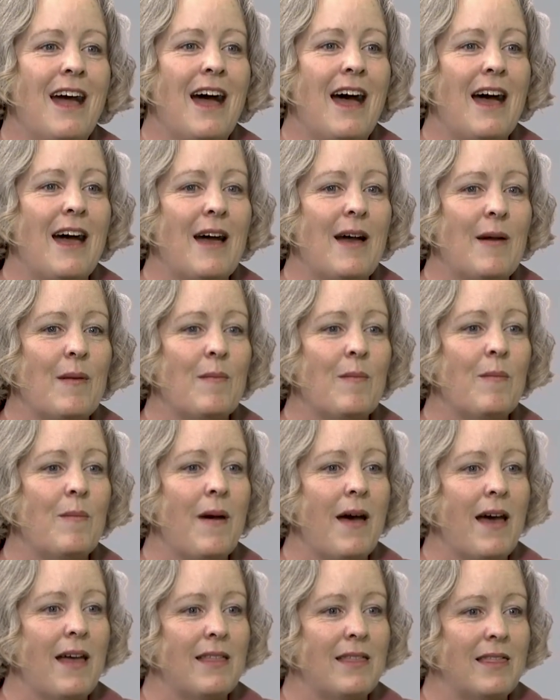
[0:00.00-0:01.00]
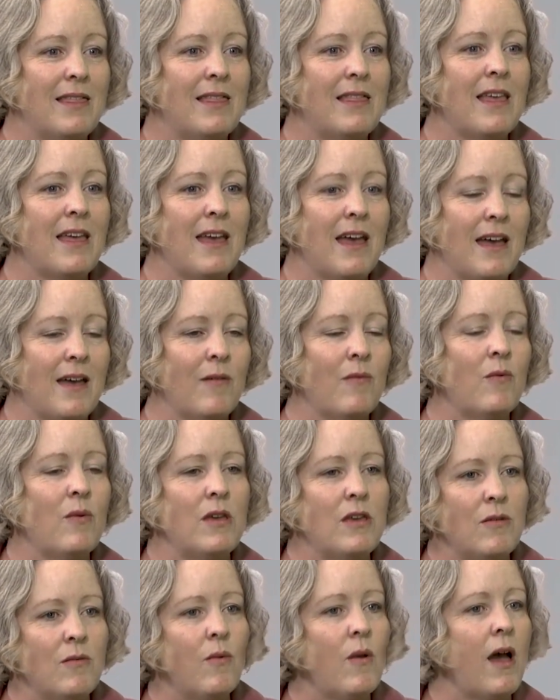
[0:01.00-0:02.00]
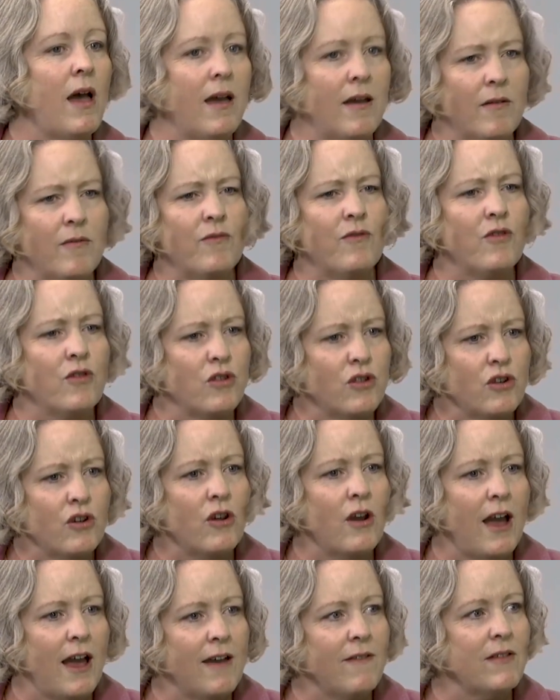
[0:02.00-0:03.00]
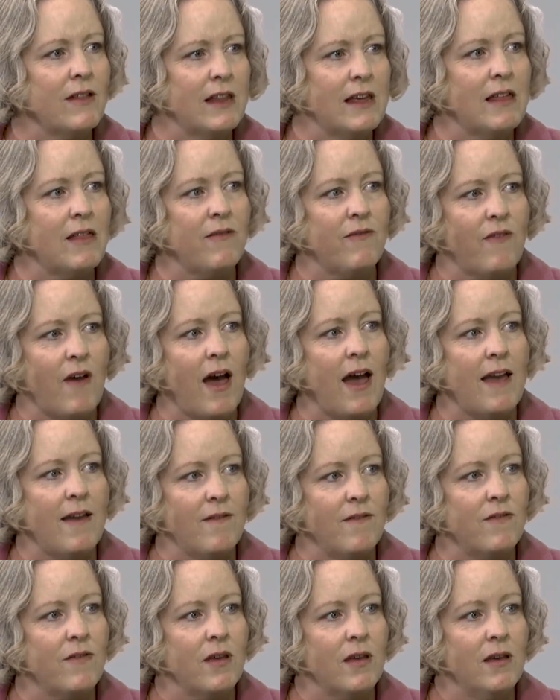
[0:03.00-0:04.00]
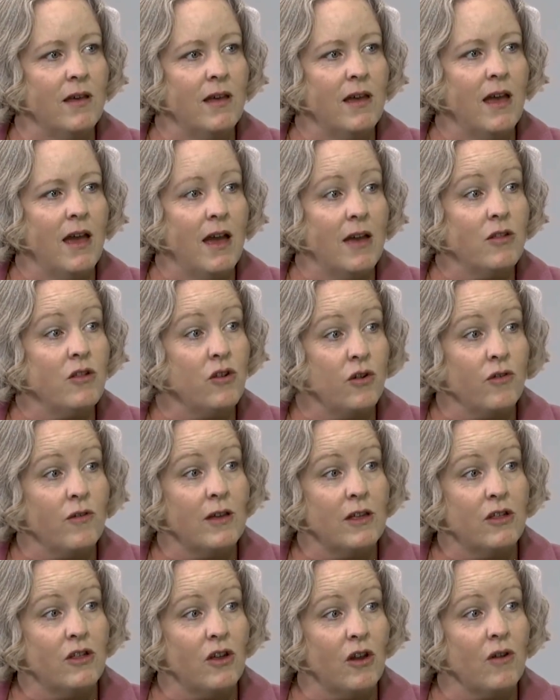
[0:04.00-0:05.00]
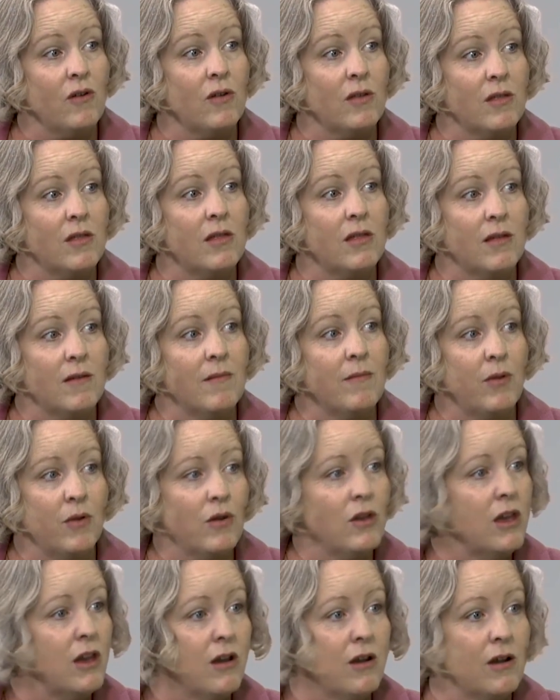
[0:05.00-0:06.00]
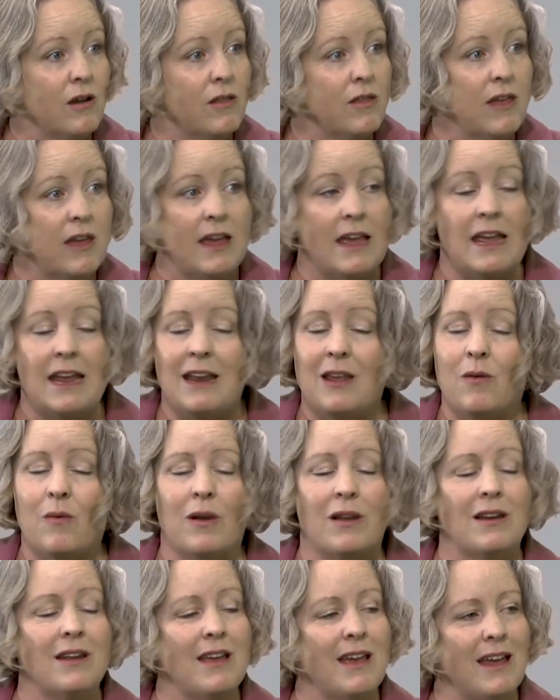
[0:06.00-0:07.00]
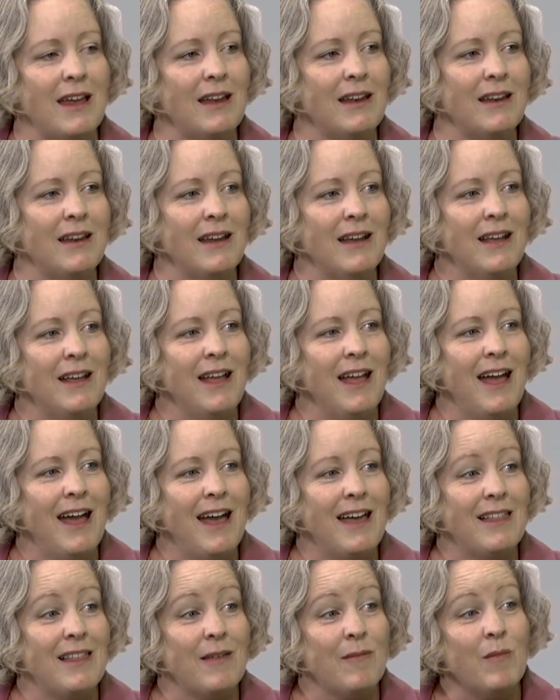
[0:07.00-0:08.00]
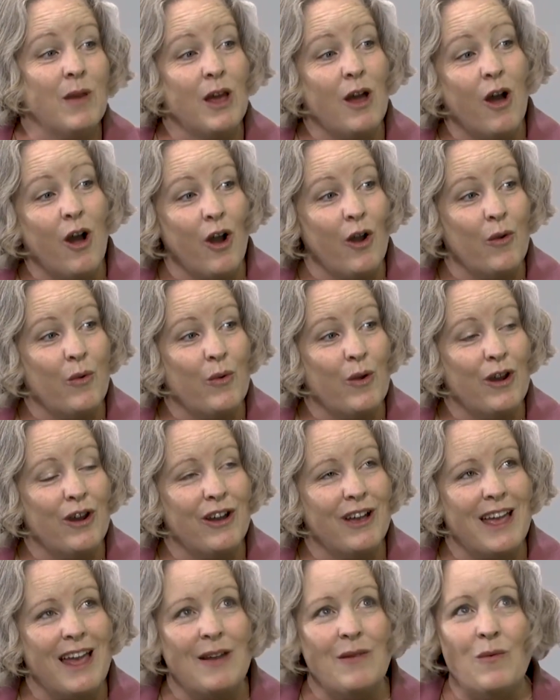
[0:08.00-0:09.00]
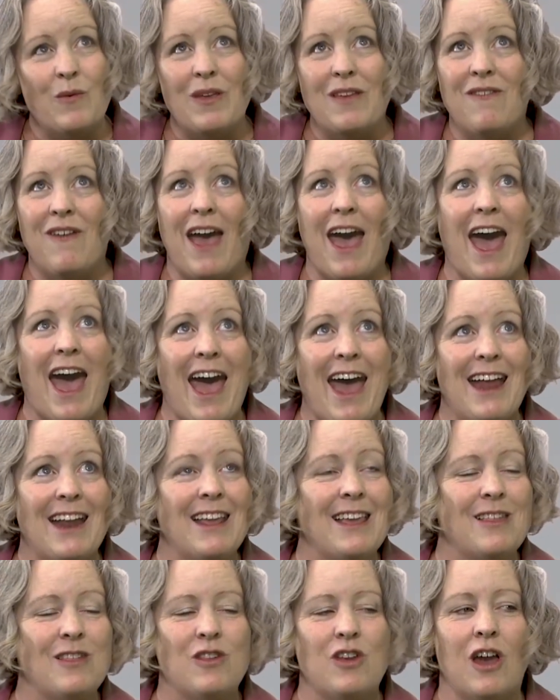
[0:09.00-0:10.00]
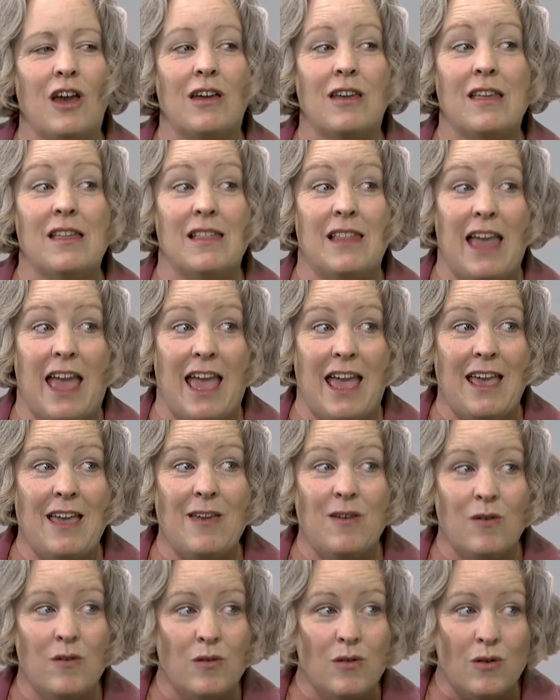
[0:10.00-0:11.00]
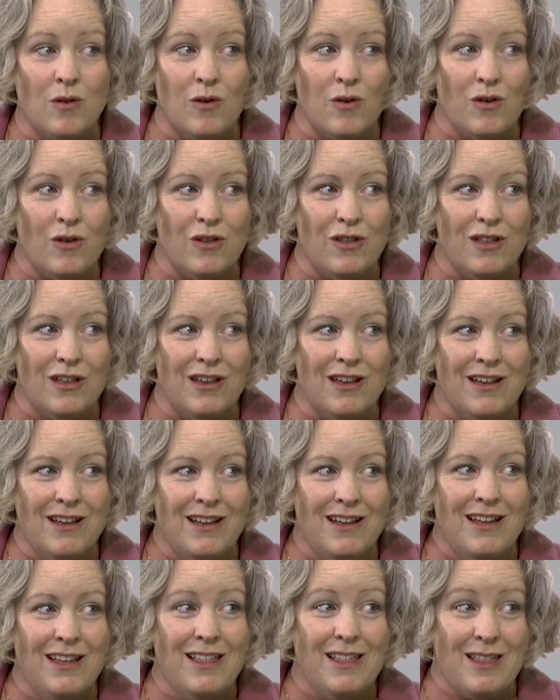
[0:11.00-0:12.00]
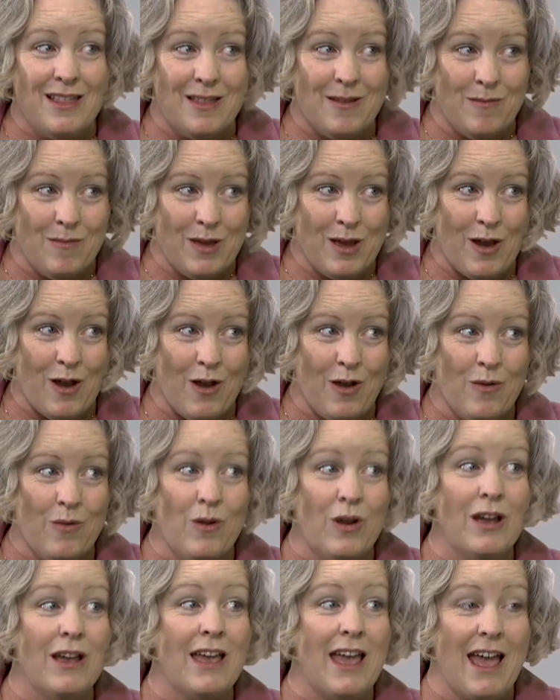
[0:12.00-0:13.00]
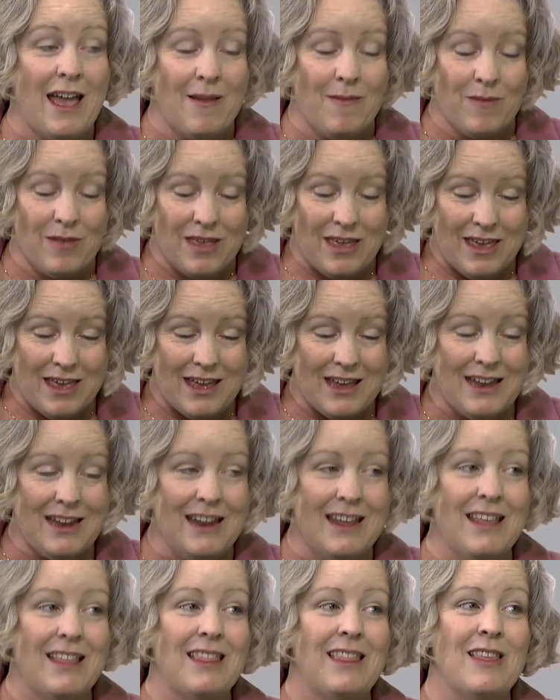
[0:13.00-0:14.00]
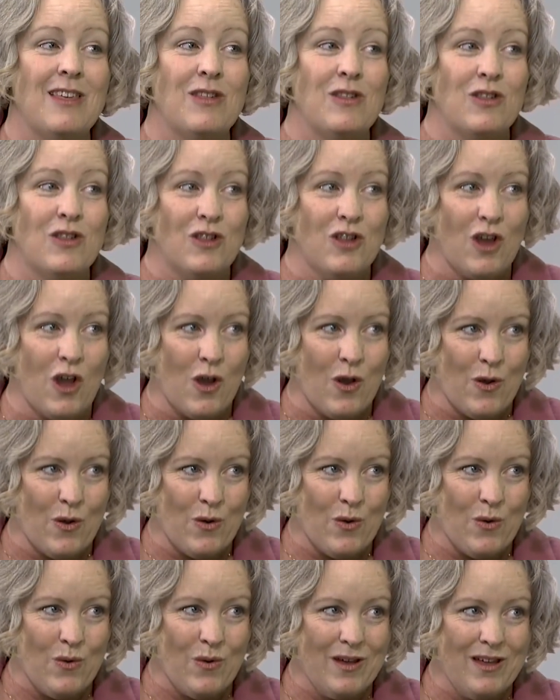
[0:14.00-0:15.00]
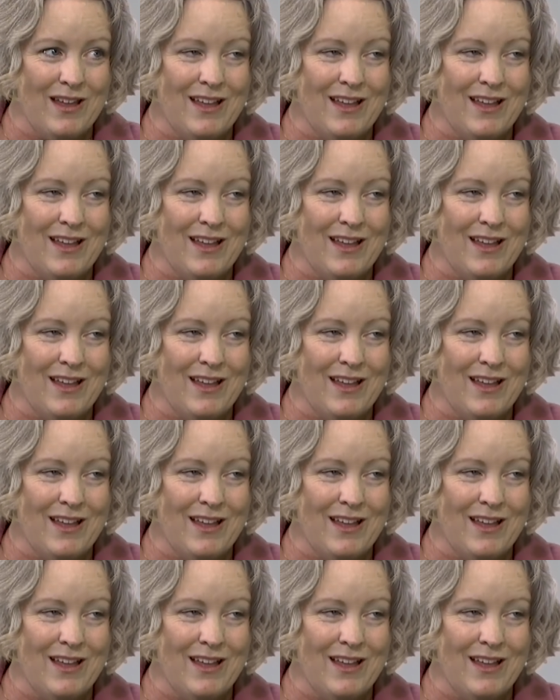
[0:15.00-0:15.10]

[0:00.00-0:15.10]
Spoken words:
But we for sure have at least 5 juried shows per year that anyone can submit artwork. And we've had as young as 8 years old submit artwork and get in the show.